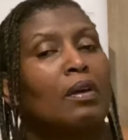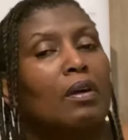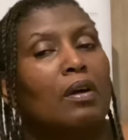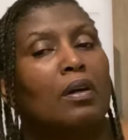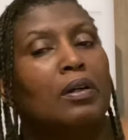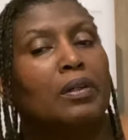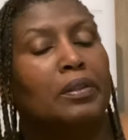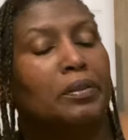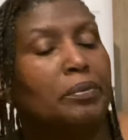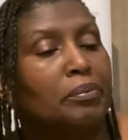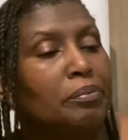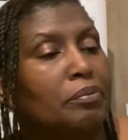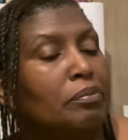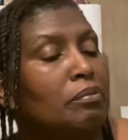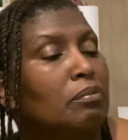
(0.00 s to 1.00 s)
Um,
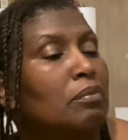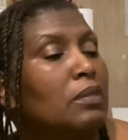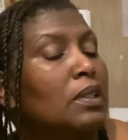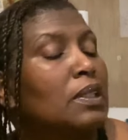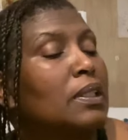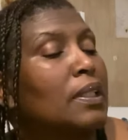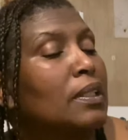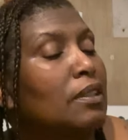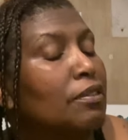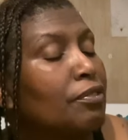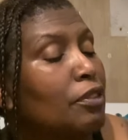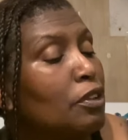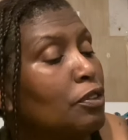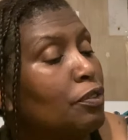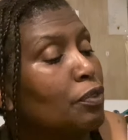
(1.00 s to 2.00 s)
it says the
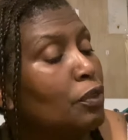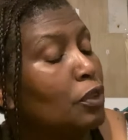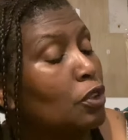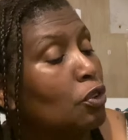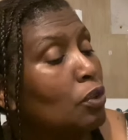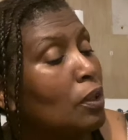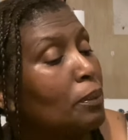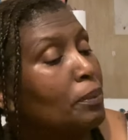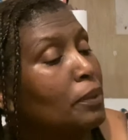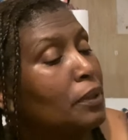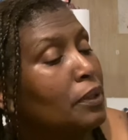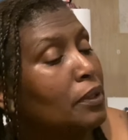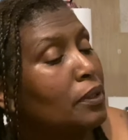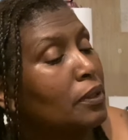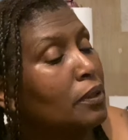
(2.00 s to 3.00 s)
first four
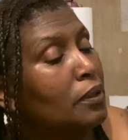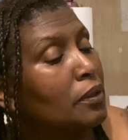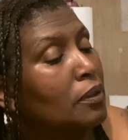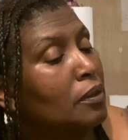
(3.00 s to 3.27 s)
trumpets